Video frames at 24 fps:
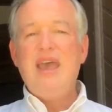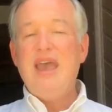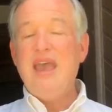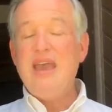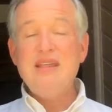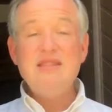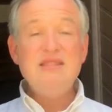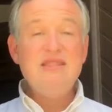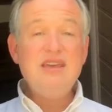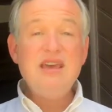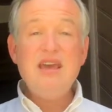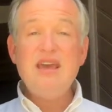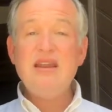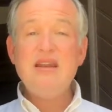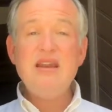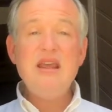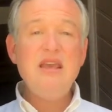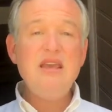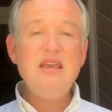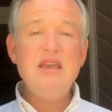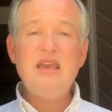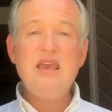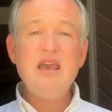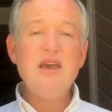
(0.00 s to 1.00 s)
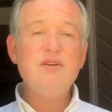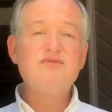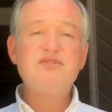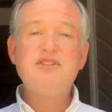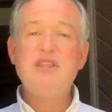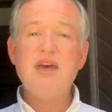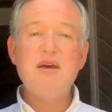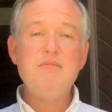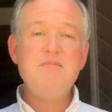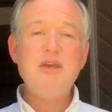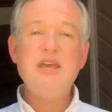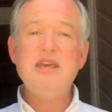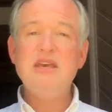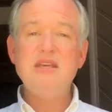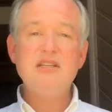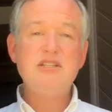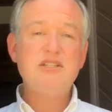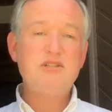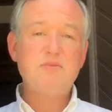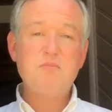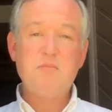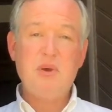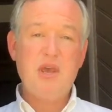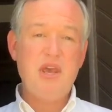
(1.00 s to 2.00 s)
And then He gives them
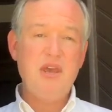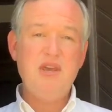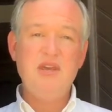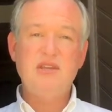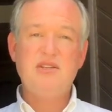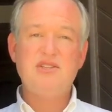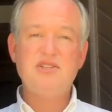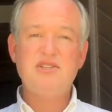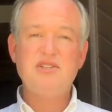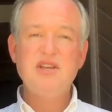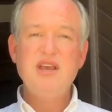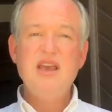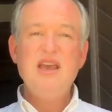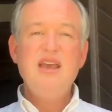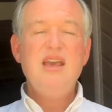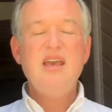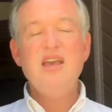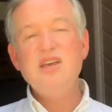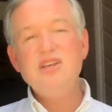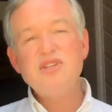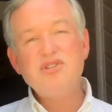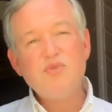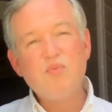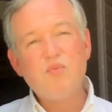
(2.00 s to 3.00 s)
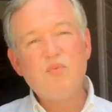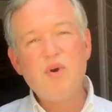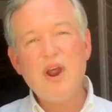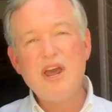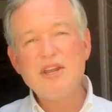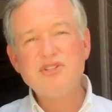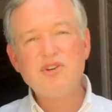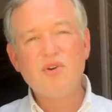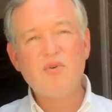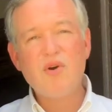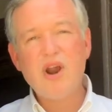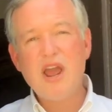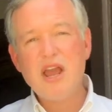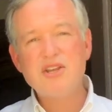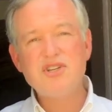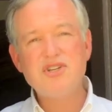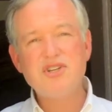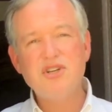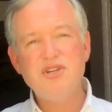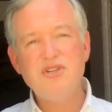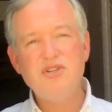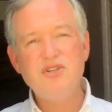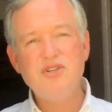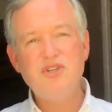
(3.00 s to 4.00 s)
His peace, His
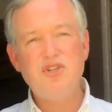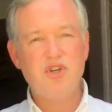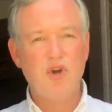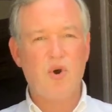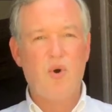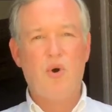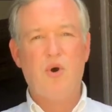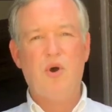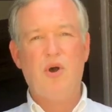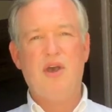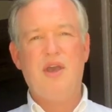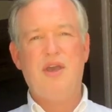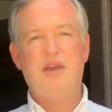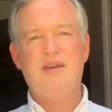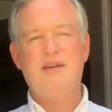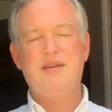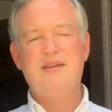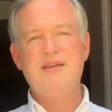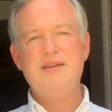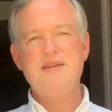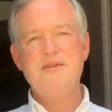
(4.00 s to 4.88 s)
resurrection joy.